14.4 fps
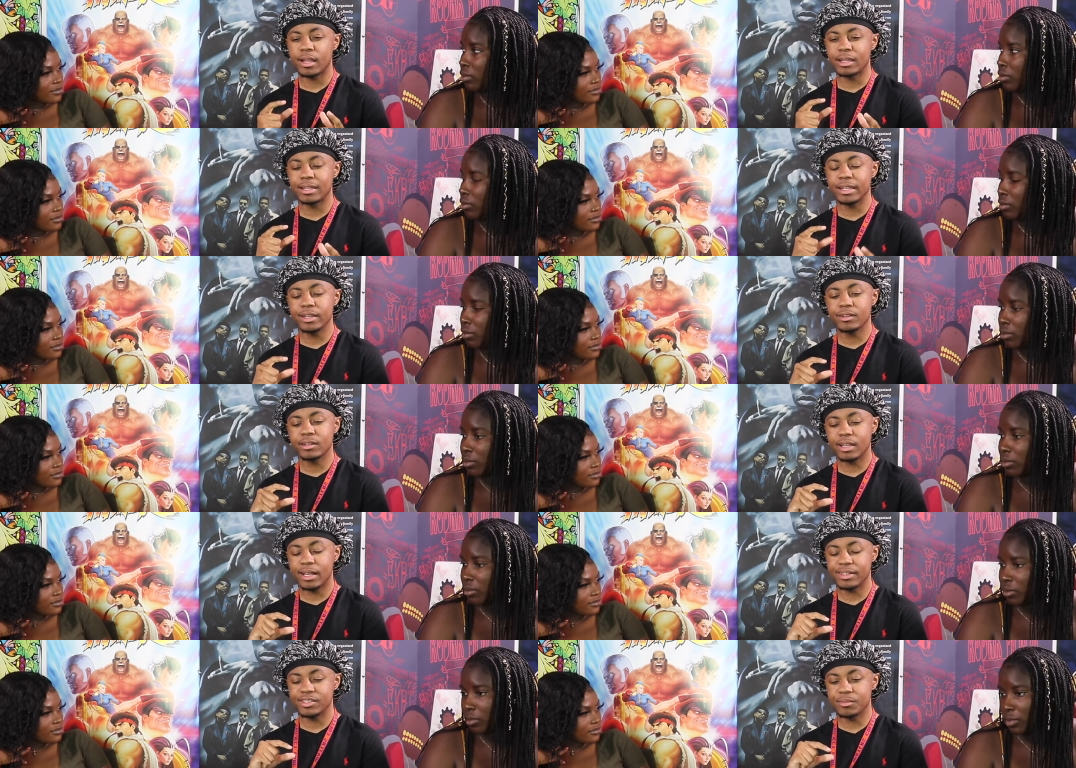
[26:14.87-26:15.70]

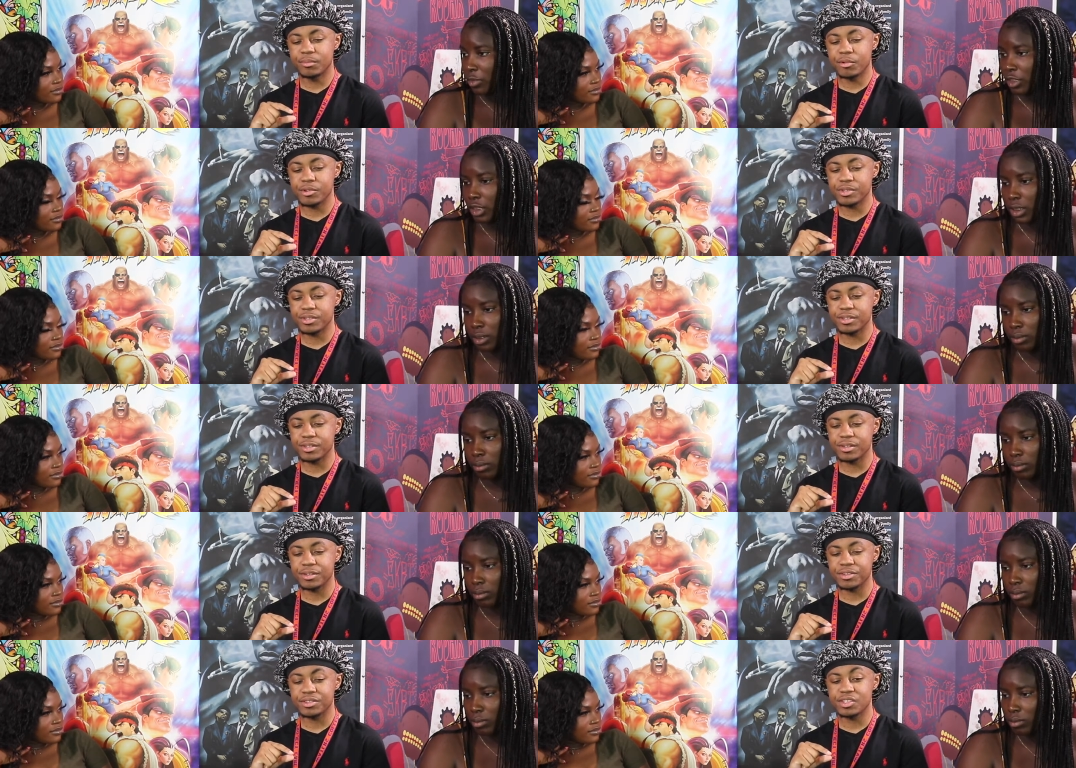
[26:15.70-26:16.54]
Speaker 1: legalized
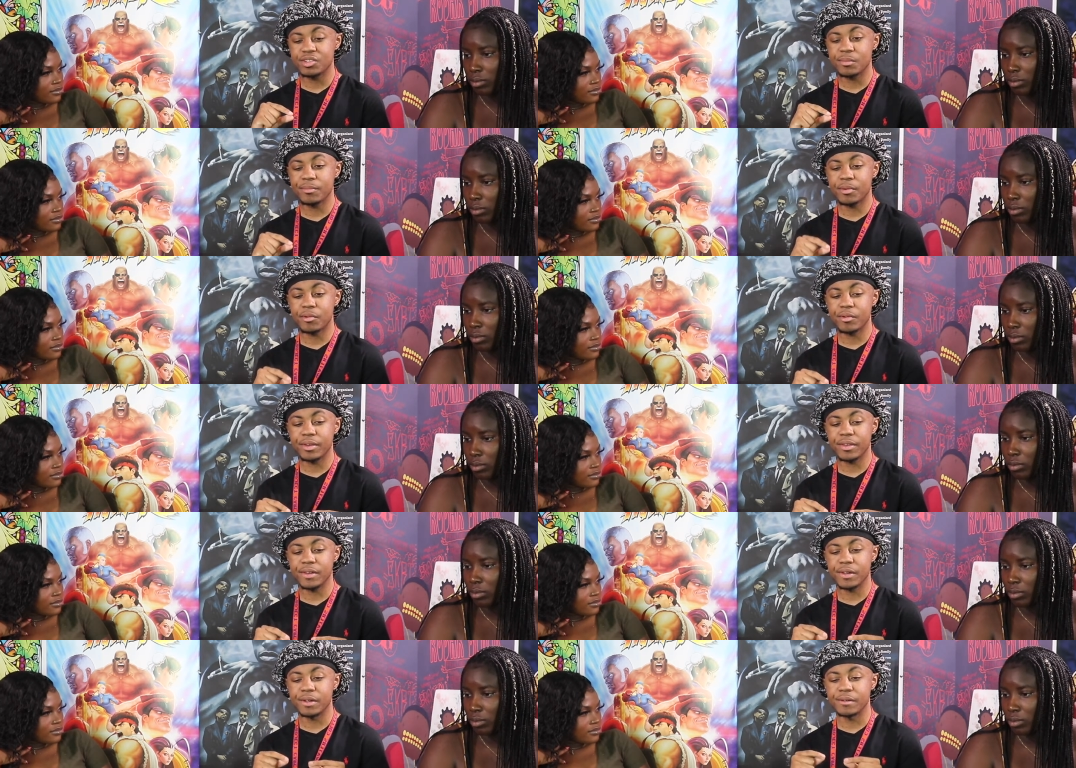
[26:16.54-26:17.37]
abortion to the
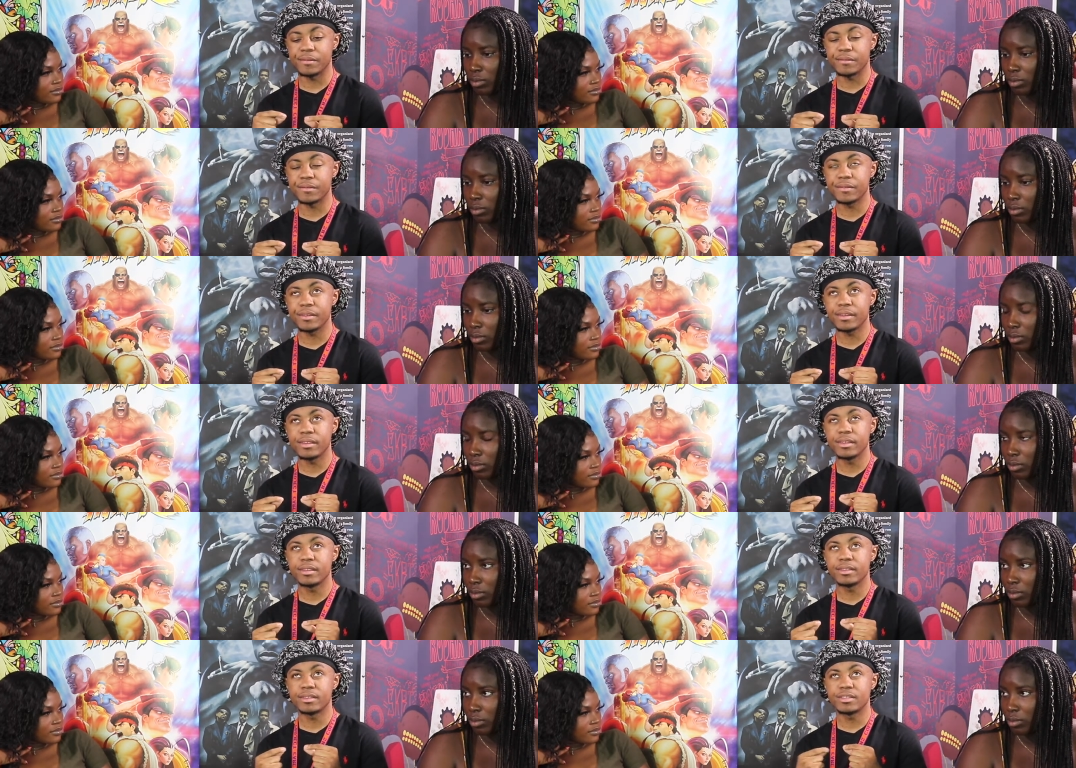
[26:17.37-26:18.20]
point of
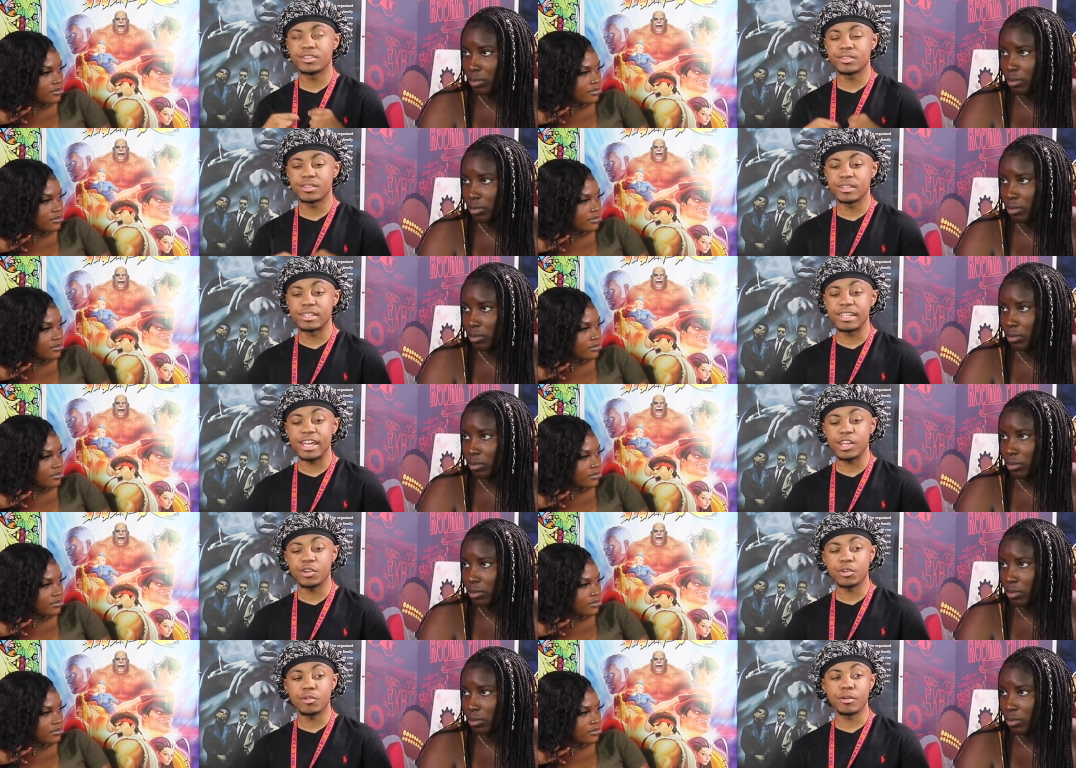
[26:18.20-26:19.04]
the day
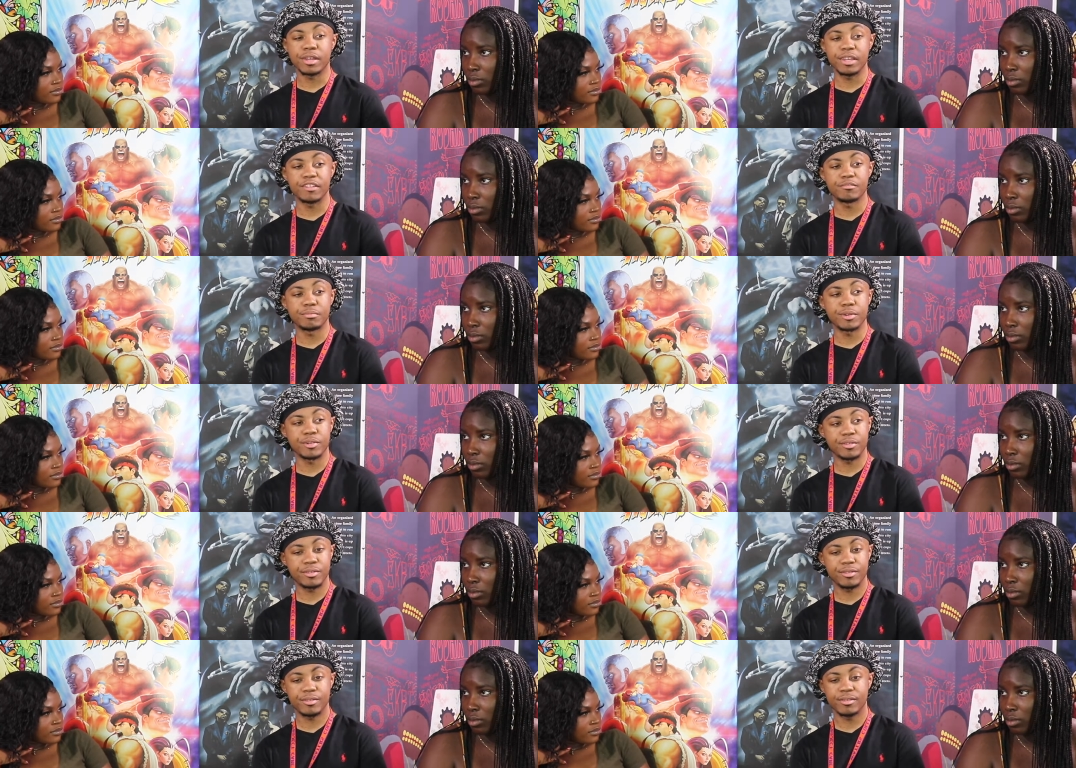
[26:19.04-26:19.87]
you're going to give
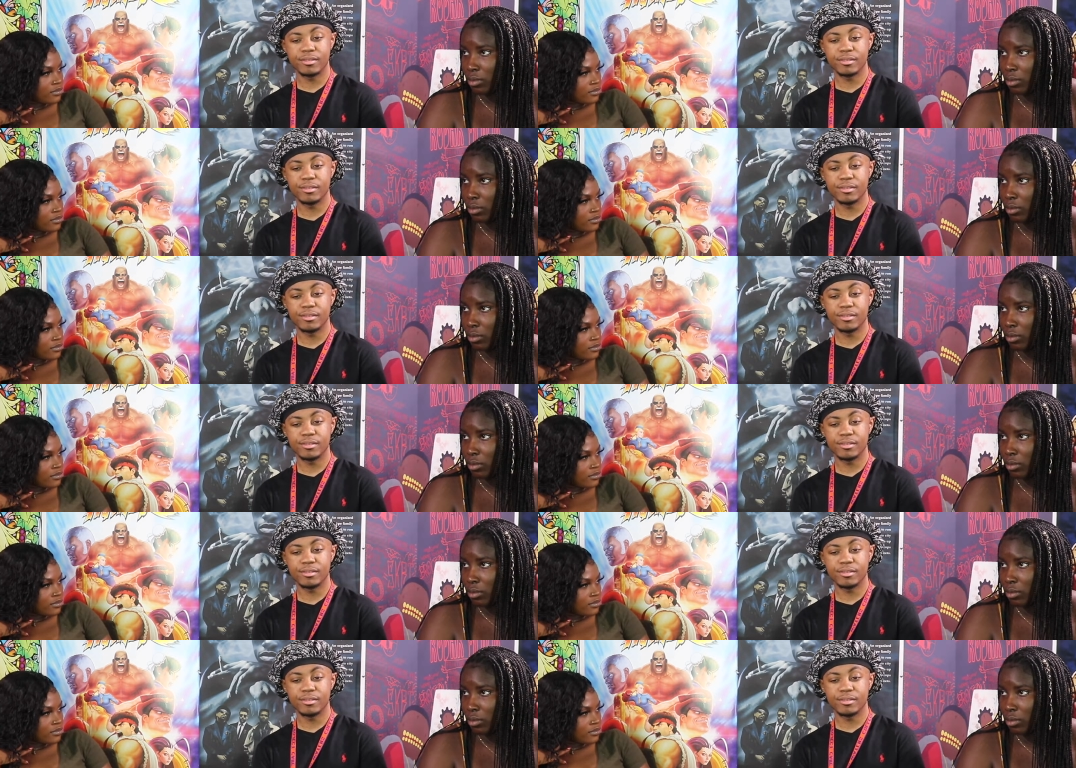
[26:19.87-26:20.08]
birth.